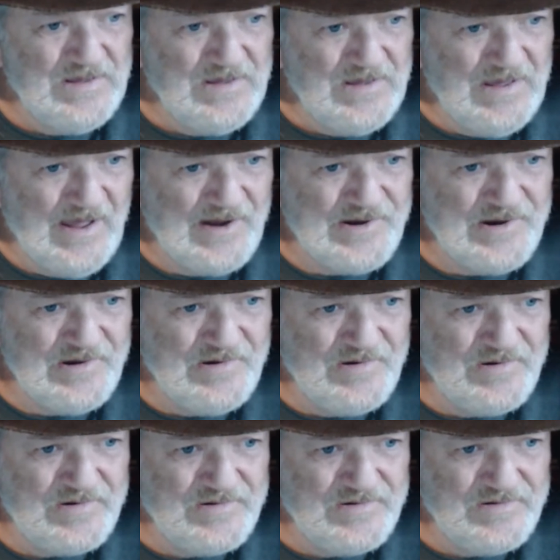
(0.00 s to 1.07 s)
I
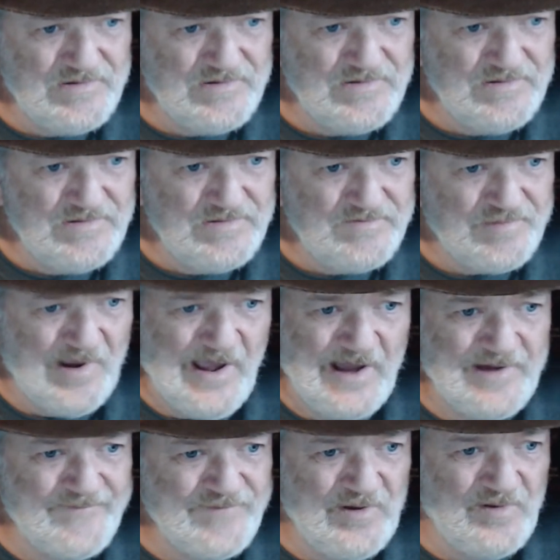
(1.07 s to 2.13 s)
do. Brian,
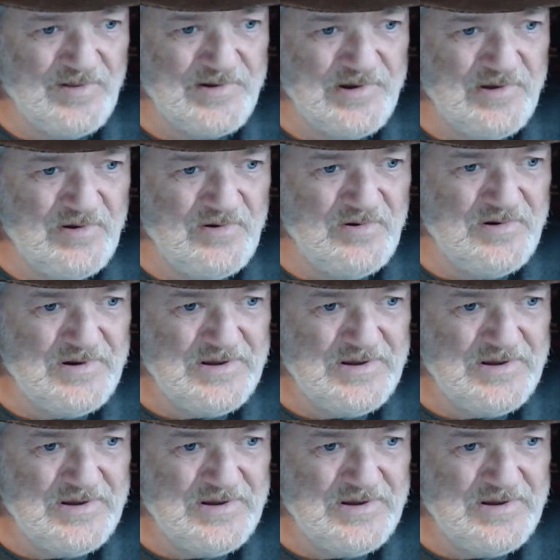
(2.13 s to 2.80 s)
if you only knew,